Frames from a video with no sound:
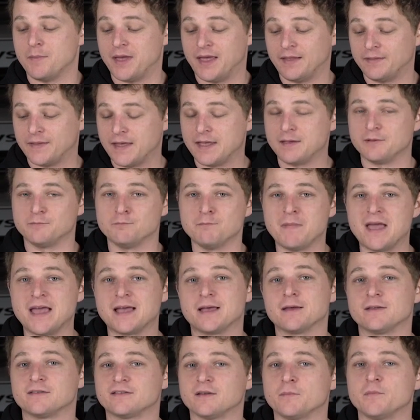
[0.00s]
and they
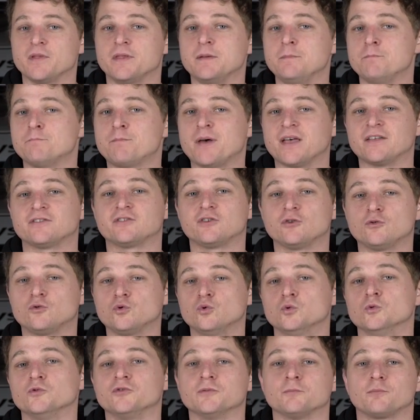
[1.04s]
make some of the best
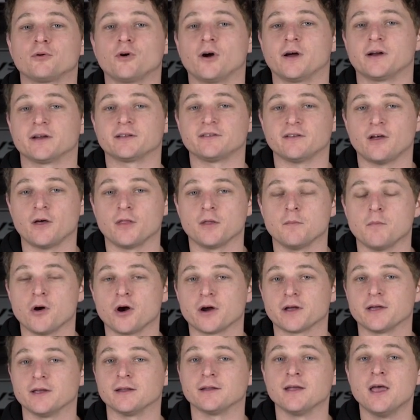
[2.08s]
tools and products on the
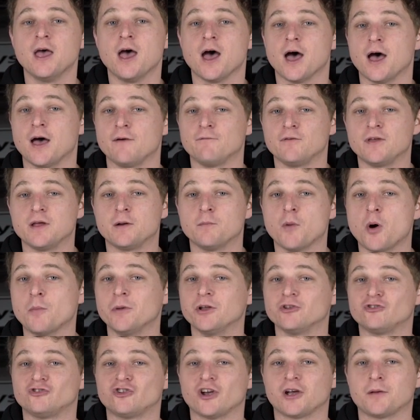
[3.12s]
market. If you get a
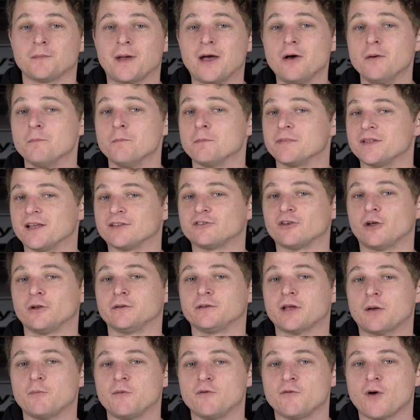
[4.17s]
moment, check them out. That's all
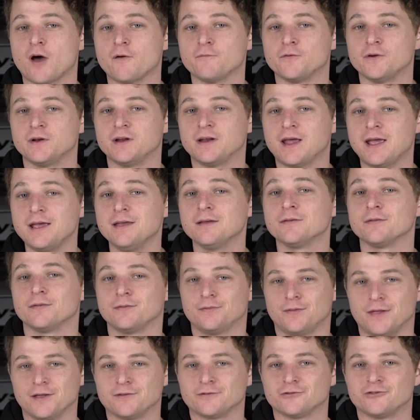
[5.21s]
the time we've got for you today.
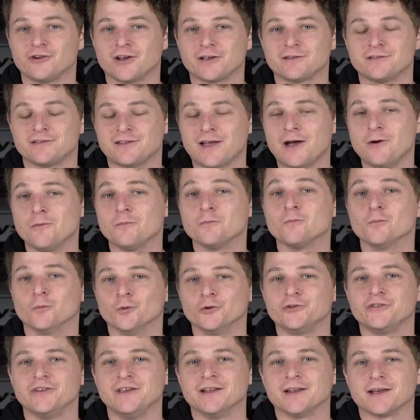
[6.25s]
Thanks for checking us out.
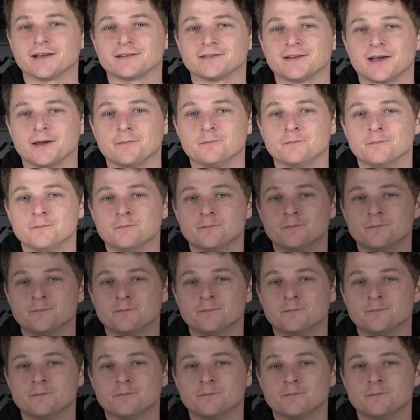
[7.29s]
We'll see you next time.